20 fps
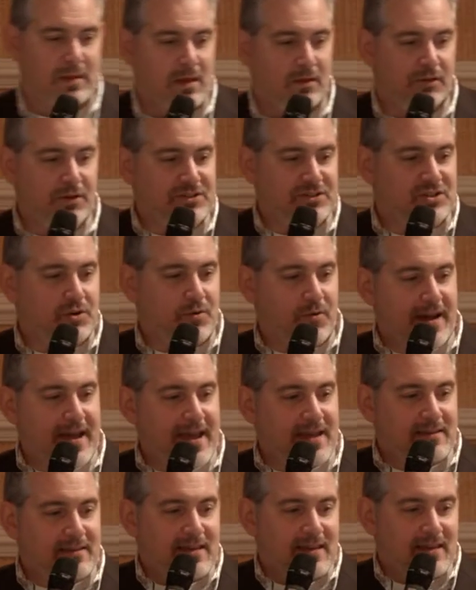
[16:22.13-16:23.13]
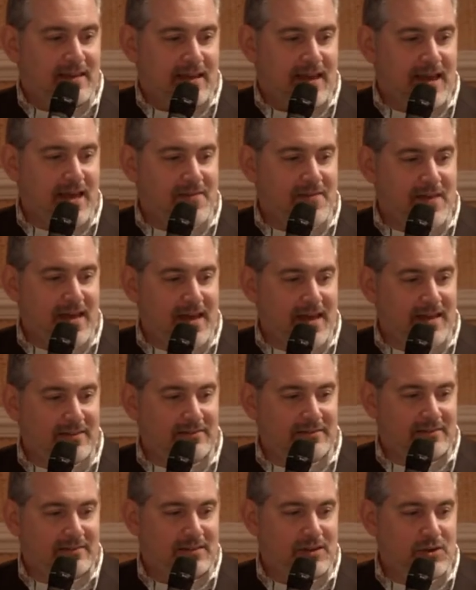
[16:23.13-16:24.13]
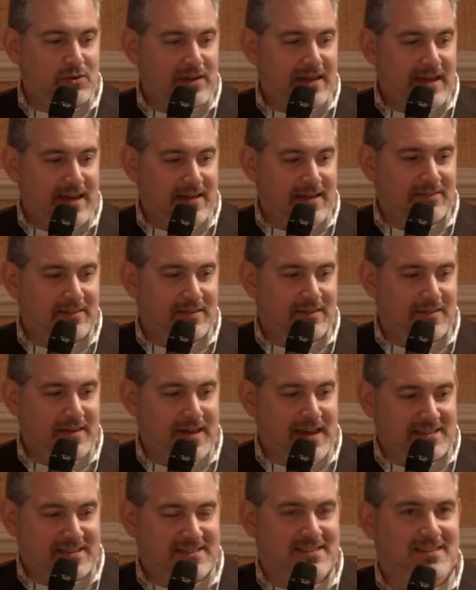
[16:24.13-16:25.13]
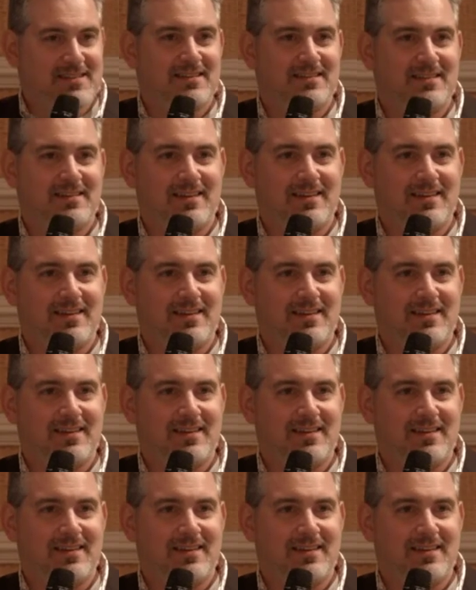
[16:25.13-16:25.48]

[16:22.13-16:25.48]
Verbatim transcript: Looks great. And then you get this.